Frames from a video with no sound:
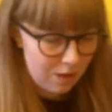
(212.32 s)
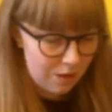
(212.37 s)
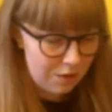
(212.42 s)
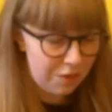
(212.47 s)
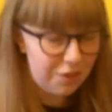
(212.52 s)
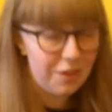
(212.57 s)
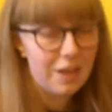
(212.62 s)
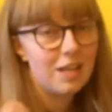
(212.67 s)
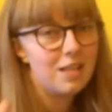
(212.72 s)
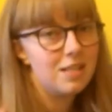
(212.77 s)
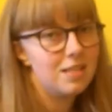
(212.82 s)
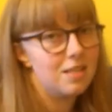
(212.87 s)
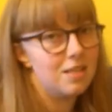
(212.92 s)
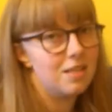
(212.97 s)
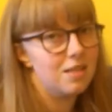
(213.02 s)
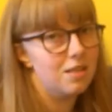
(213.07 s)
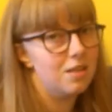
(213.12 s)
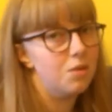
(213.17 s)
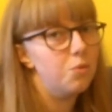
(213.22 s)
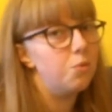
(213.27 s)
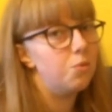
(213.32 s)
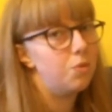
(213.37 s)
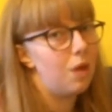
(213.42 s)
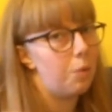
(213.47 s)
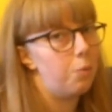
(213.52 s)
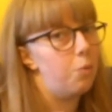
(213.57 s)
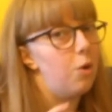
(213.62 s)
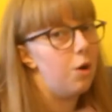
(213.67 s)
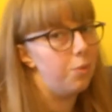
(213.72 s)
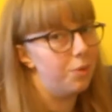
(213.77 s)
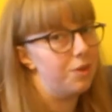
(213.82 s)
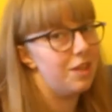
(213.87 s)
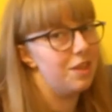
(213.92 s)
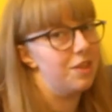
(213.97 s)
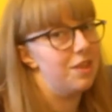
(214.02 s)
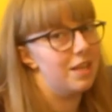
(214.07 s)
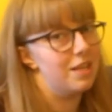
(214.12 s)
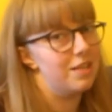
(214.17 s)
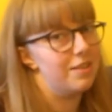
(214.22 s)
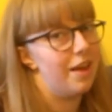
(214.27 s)
The things that were
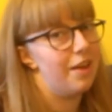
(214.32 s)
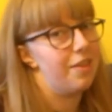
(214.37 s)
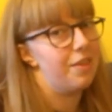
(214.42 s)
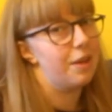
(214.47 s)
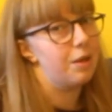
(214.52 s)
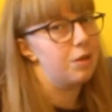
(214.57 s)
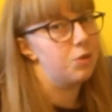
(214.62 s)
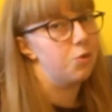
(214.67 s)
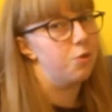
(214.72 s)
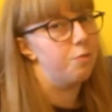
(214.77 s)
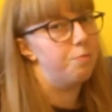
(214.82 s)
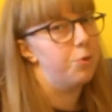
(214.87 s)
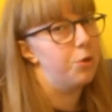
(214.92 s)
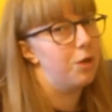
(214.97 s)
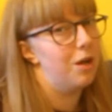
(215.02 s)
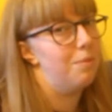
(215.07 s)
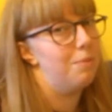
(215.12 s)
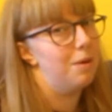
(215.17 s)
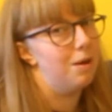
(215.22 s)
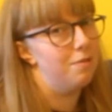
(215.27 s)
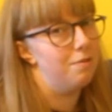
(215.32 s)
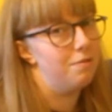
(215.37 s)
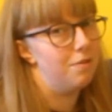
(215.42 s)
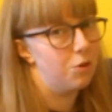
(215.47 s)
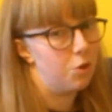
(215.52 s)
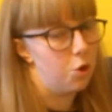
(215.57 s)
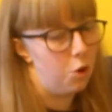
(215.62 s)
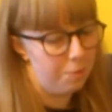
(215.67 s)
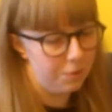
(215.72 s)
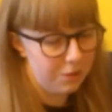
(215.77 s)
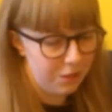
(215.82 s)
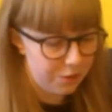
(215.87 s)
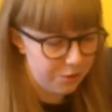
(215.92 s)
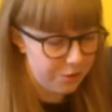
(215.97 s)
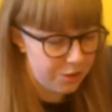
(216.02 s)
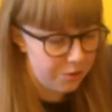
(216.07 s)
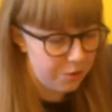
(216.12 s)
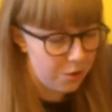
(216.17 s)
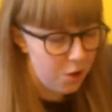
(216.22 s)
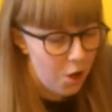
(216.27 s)
within this that I think sort of put it above A Cop in the
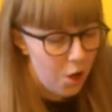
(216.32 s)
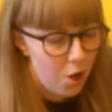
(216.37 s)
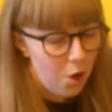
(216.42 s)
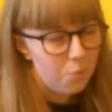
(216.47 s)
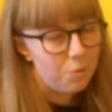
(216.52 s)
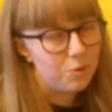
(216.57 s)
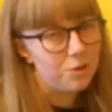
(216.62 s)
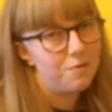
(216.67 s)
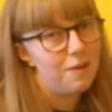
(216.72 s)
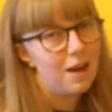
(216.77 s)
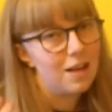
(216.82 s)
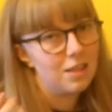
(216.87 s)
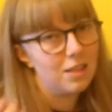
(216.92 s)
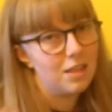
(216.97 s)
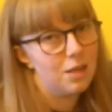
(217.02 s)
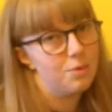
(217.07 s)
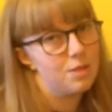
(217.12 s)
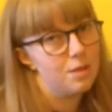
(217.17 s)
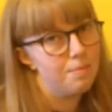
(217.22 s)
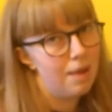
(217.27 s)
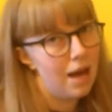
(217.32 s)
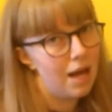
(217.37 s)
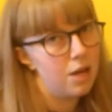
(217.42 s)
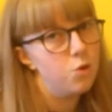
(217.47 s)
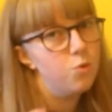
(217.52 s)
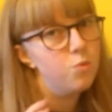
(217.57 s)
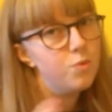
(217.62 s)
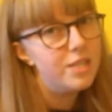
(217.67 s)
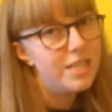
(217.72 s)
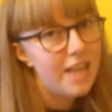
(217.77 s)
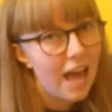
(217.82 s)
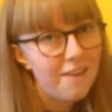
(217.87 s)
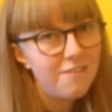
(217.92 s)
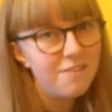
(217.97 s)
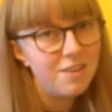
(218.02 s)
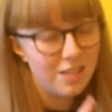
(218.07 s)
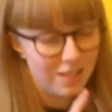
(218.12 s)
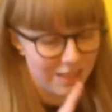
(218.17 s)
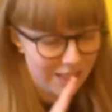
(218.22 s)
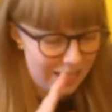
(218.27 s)
Ocean were the fact that there was a man who
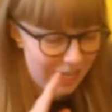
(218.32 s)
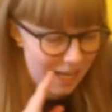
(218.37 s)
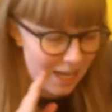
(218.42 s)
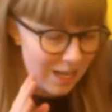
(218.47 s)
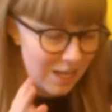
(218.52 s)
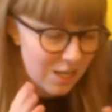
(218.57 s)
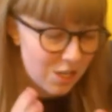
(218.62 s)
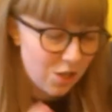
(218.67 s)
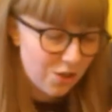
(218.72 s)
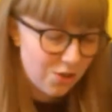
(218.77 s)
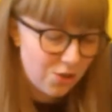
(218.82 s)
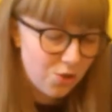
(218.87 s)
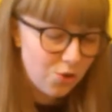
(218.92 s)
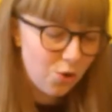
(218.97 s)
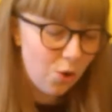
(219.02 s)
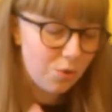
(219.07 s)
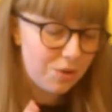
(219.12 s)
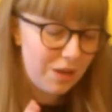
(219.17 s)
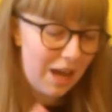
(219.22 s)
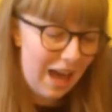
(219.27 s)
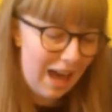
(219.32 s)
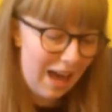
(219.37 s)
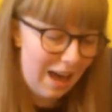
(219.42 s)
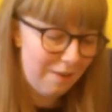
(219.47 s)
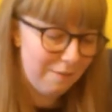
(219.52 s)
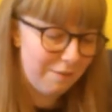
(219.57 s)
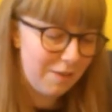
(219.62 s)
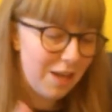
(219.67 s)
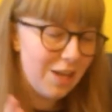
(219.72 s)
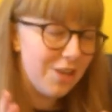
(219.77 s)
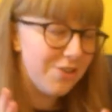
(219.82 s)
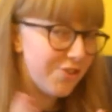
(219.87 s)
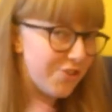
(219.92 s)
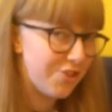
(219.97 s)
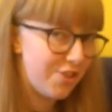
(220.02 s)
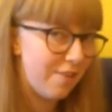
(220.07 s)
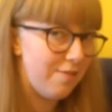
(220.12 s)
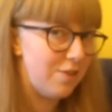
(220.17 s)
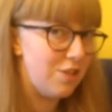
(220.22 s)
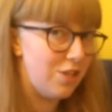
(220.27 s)
definitely does not have
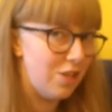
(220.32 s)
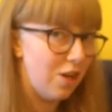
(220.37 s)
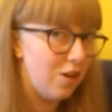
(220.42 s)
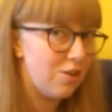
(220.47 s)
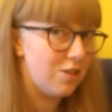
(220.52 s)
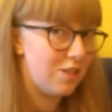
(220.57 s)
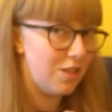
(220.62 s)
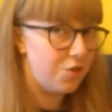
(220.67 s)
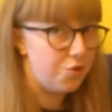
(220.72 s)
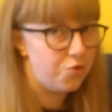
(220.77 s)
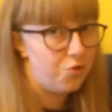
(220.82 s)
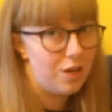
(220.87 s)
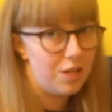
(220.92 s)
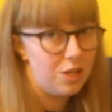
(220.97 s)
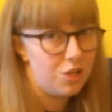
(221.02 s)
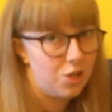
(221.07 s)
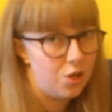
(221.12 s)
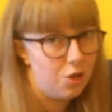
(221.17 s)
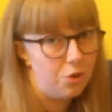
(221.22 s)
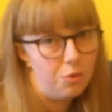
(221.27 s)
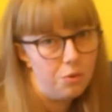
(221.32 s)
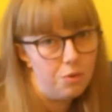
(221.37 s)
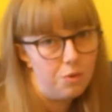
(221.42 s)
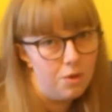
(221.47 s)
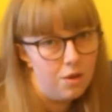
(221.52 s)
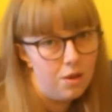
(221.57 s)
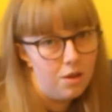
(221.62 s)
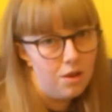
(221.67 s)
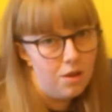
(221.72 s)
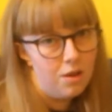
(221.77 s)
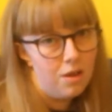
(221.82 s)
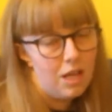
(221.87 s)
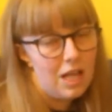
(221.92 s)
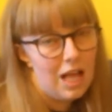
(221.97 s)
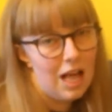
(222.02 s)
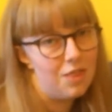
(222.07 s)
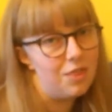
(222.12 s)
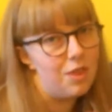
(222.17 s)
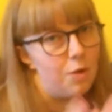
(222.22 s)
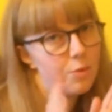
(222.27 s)
7 ducks in a trench coat.
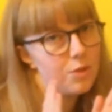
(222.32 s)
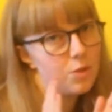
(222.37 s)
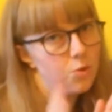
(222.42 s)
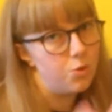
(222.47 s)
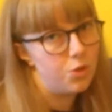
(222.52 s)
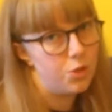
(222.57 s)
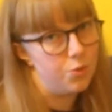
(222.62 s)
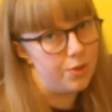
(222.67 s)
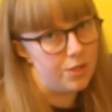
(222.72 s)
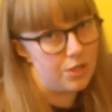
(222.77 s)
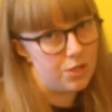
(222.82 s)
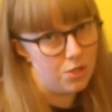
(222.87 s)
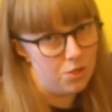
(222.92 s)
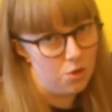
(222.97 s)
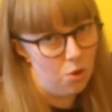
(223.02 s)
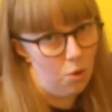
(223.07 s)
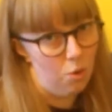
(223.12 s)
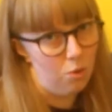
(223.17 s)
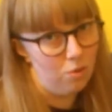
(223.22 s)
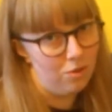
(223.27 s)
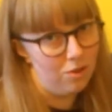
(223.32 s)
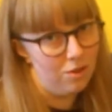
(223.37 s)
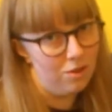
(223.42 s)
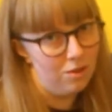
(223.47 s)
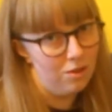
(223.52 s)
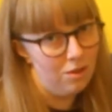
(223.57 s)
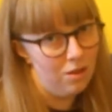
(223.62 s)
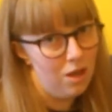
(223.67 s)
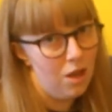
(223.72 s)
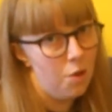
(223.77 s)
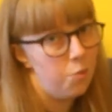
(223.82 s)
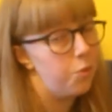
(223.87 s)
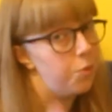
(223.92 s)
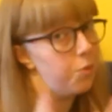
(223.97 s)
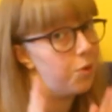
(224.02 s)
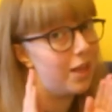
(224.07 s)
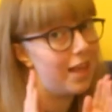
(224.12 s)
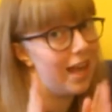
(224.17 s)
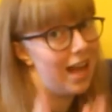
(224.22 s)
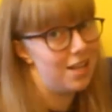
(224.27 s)
And there was also a song. We
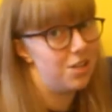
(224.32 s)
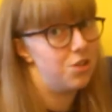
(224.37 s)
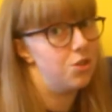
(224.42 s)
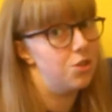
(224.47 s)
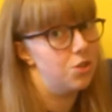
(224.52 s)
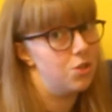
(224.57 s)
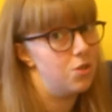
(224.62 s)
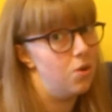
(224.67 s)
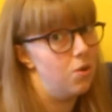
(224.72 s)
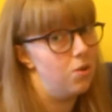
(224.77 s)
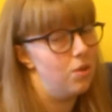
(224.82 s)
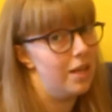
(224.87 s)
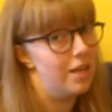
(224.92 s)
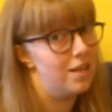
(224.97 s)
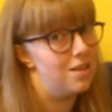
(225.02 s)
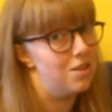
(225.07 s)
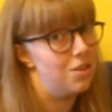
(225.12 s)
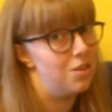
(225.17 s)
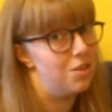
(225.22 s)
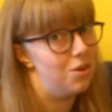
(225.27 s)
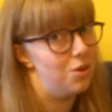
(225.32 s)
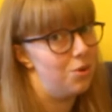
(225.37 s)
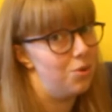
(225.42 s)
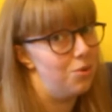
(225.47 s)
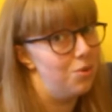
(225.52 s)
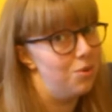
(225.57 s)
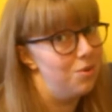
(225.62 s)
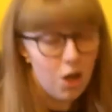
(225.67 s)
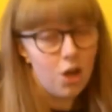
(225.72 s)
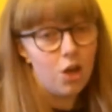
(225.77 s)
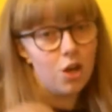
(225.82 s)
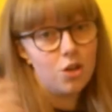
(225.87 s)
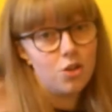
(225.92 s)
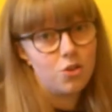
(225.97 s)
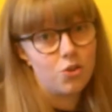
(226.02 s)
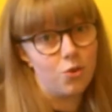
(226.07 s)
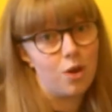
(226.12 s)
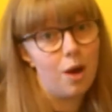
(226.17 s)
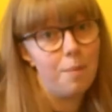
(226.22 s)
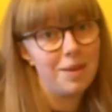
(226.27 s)
will get to the song later though.
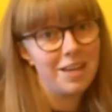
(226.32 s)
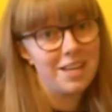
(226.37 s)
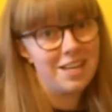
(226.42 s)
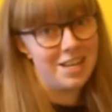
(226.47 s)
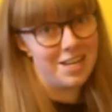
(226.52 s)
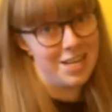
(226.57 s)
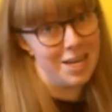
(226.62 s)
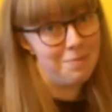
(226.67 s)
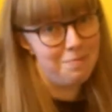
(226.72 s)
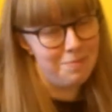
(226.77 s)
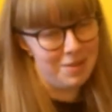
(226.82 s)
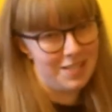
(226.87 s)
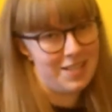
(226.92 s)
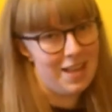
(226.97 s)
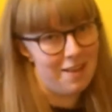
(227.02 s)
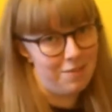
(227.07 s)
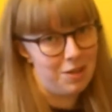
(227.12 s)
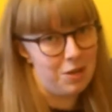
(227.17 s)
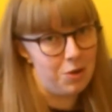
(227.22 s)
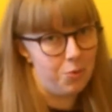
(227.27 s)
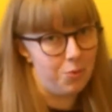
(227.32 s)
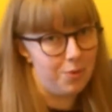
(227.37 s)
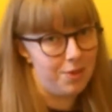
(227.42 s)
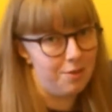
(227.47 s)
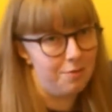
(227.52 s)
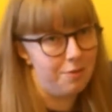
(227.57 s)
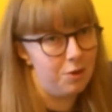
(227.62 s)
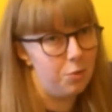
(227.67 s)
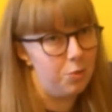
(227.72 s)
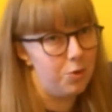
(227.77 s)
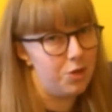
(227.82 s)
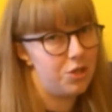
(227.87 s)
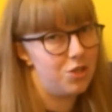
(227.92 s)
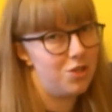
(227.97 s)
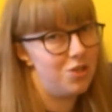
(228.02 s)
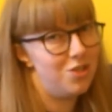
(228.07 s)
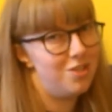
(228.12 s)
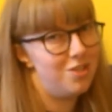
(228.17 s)
So coming in at number 7 was a film which